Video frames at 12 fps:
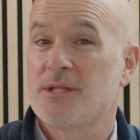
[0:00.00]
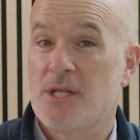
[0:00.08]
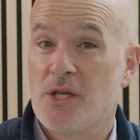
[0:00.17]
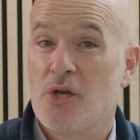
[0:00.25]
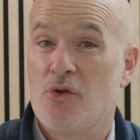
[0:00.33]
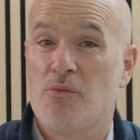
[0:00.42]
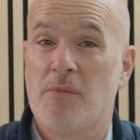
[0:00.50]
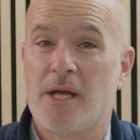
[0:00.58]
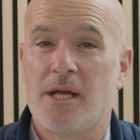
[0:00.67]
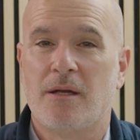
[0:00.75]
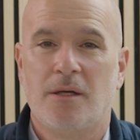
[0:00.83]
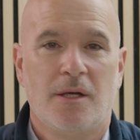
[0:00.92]
to you
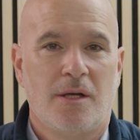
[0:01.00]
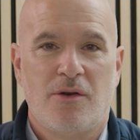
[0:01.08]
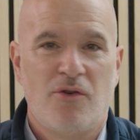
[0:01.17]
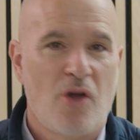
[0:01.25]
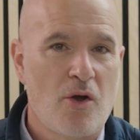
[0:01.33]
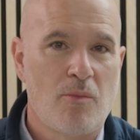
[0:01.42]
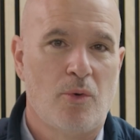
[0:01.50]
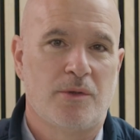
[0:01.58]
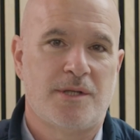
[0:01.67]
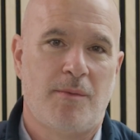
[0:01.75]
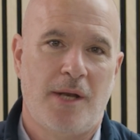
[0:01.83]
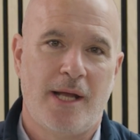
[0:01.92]
mean no more
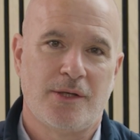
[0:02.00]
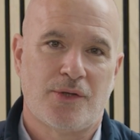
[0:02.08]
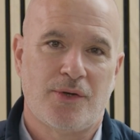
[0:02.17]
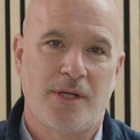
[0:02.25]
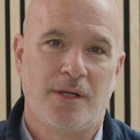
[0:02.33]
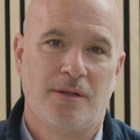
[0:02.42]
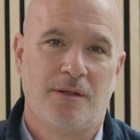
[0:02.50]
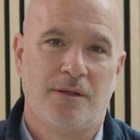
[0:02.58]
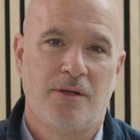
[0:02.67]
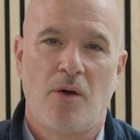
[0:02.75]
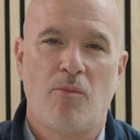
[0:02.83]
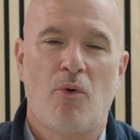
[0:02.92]
double entry,
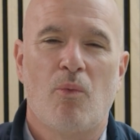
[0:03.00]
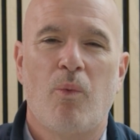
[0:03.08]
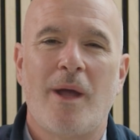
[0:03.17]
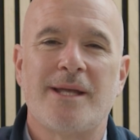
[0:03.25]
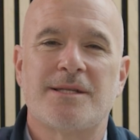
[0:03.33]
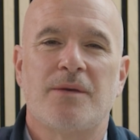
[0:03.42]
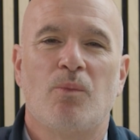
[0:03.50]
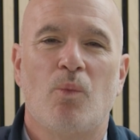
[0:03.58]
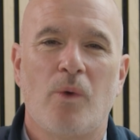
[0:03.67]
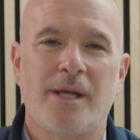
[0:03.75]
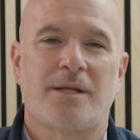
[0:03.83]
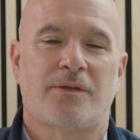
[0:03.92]
no more waiting
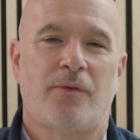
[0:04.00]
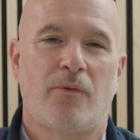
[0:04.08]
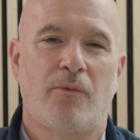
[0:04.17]
weeks for